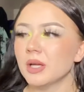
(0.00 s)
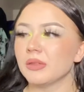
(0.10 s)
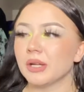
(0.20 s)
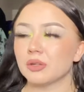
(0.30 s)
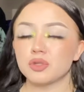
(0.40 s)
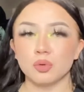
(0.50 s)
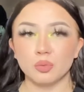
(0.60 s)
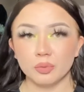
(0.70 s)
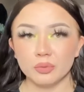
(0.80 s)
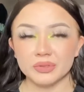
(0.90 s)
Their
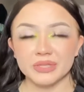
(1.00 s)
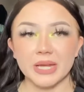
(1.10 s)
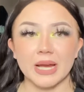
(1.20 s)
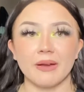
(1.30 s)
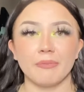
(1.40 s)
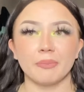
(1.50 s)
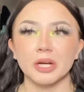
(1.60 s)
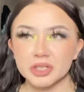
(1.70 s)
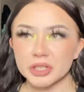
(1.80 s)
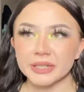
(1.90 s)
tools, they have
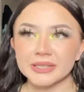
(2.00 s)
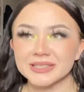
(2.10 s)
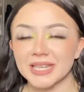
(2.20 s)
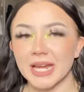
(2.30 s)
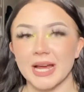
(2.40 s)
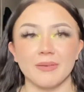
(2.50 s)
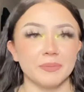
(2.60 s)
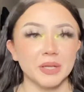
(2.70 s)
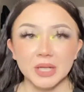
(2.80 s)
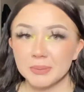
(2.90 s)
brushes, they have
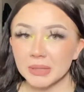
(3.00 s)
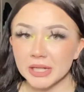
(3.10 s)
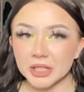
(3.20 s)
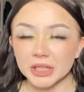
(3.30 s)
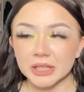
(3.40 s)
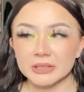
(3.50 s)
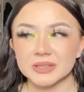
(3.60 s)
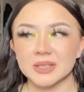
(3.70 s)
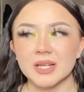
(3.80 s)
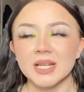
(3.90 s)
beauty blenders.